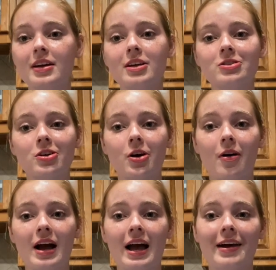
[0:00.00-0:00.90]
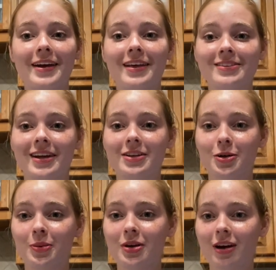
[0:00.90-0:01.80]
So go ahead and let your
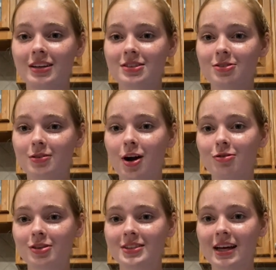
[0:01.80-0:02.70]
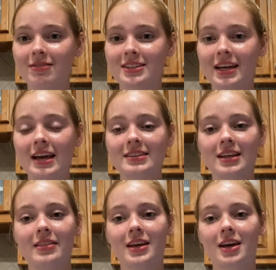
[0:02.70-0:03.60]
wheatgrass grow for 7 days
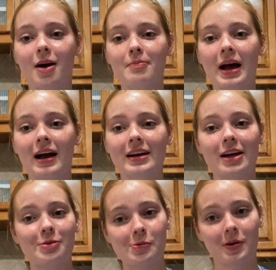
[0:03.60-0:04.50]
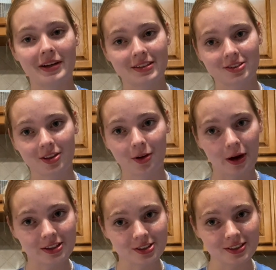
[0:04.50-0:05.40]
and then come back and we will answer the
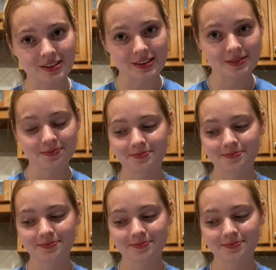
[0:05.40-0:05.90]
questions.